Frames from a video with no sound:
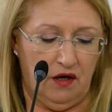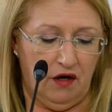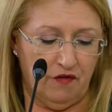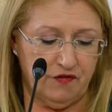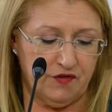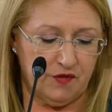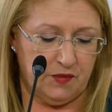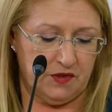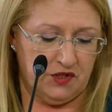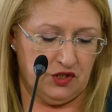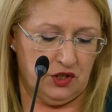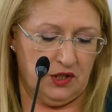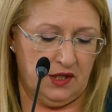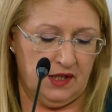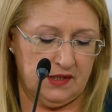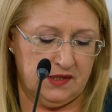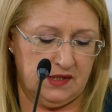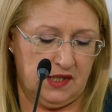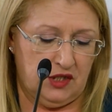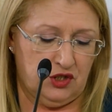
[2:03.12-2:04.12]
of
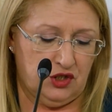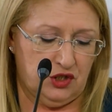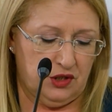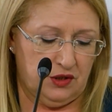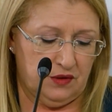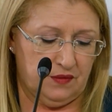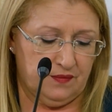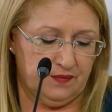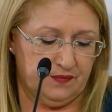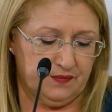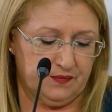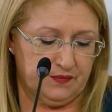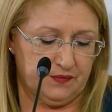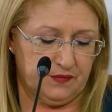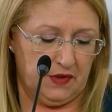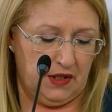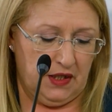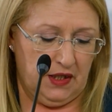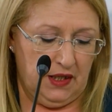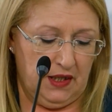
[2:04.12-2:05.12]
specialization.
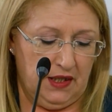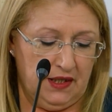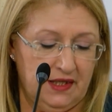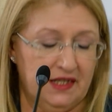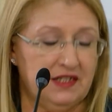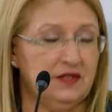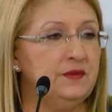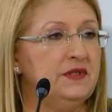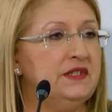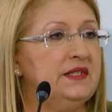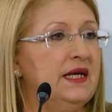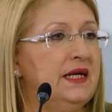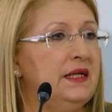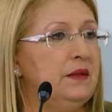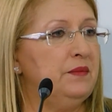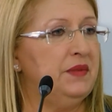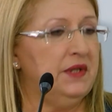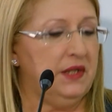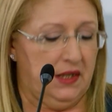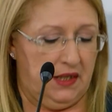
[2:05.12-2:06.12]
Let me
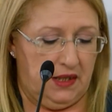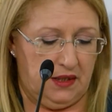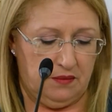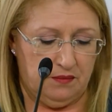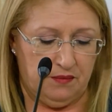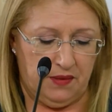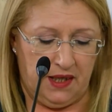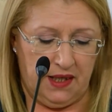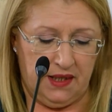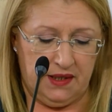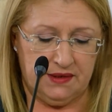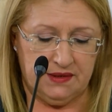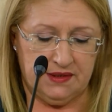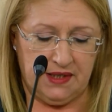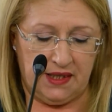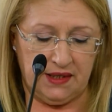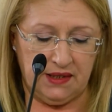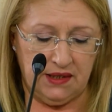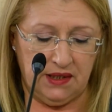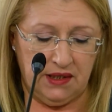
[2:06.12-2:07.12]
then begin by
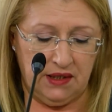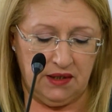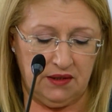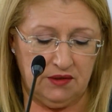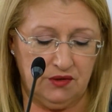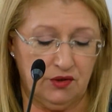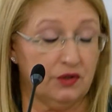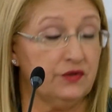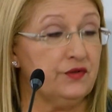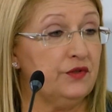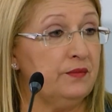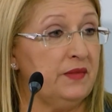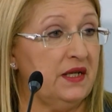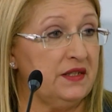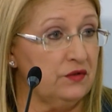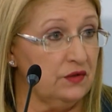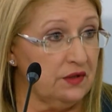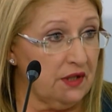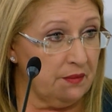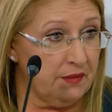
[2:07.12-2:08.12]
thanking Dr.
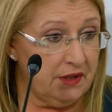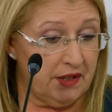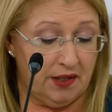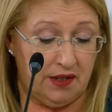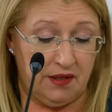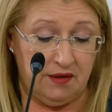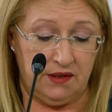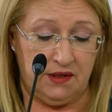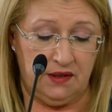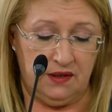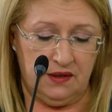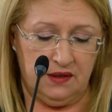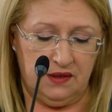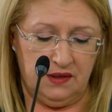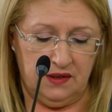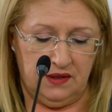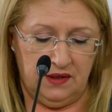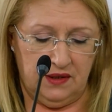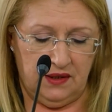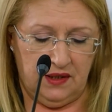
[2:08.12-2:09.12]
Matthew Camilleri
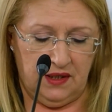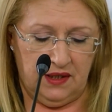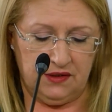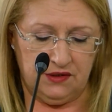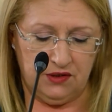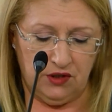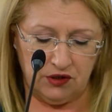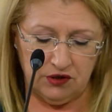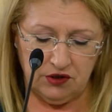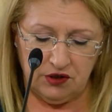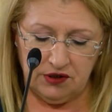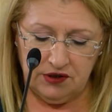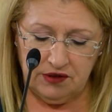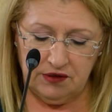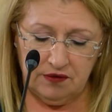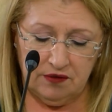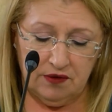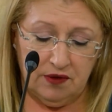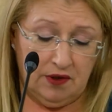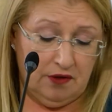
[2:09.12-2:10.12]
and
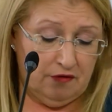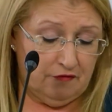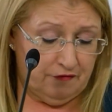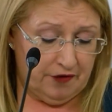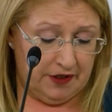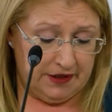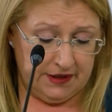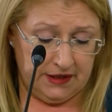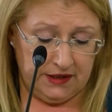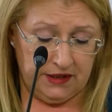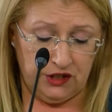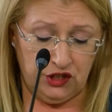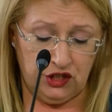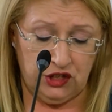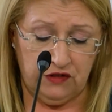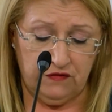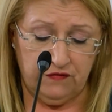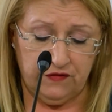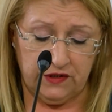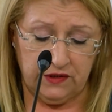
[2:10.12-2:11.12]
Dr. Vandana
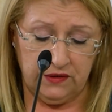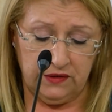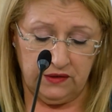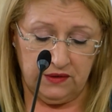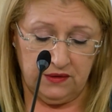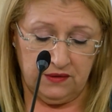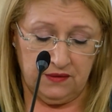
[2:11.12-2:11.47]
Shiva